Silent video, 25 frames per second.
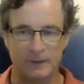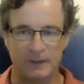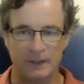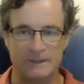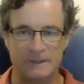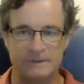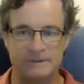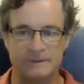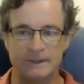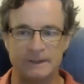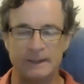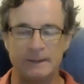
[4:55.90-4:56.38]

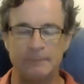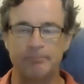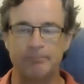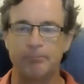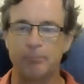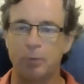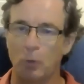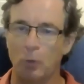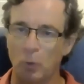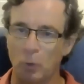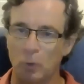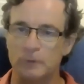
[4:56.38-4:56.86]
it's
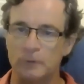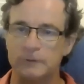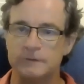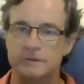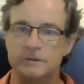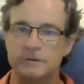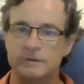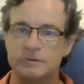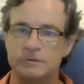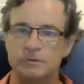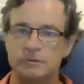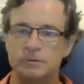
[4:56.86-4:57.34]
important
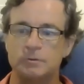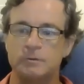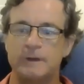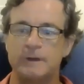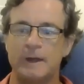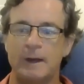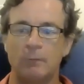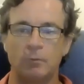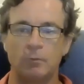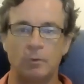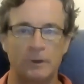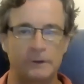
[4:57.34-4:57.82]
to do
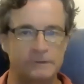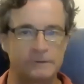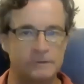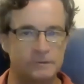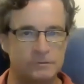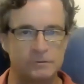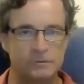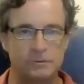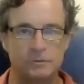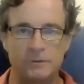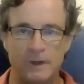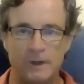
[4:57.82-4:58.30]
that work, to
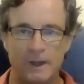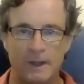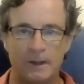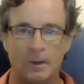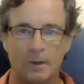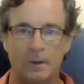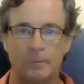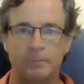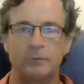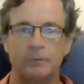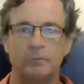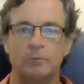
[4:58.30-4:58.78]
do that
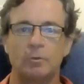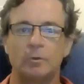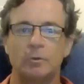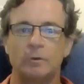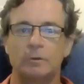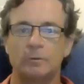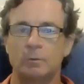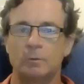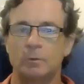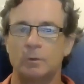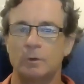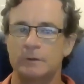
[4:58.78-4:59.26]
open
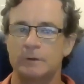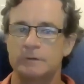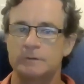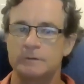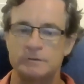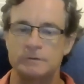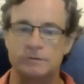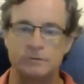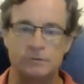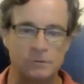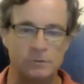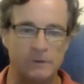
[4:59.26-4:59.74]
water work,
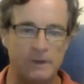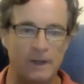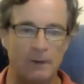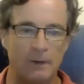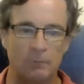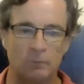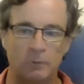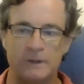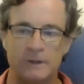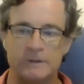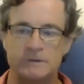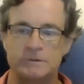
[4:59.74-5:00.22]
to do
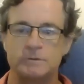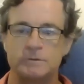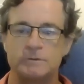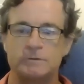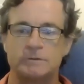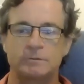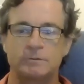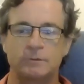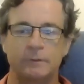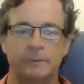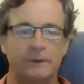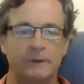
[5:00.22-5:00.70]
that wetsuit
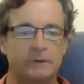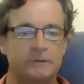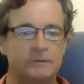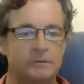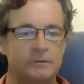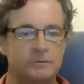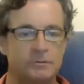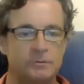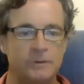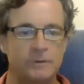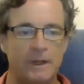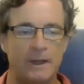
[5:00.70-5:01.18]
swimming,
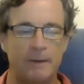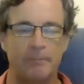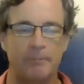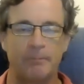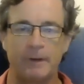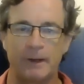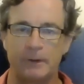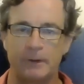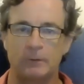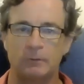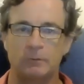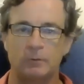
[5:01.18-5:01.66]
to do that
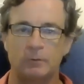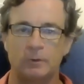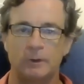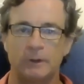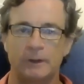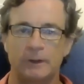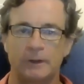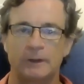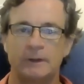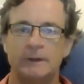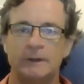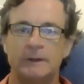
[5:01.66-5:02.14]
paddle
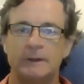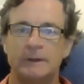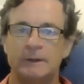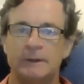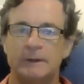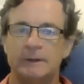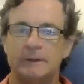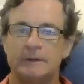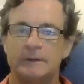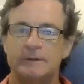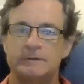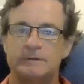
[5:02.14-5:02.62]
work,
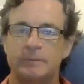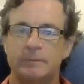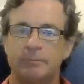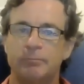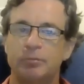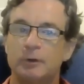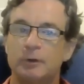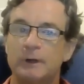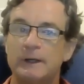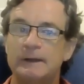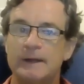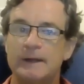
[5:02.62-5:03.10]
to
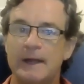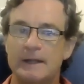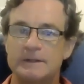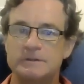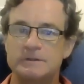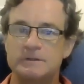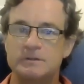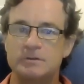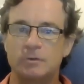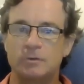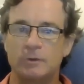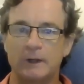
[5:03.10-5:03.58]
bring that
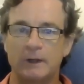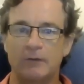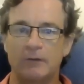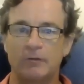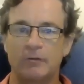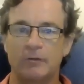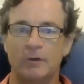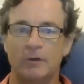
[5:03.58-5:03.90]
strength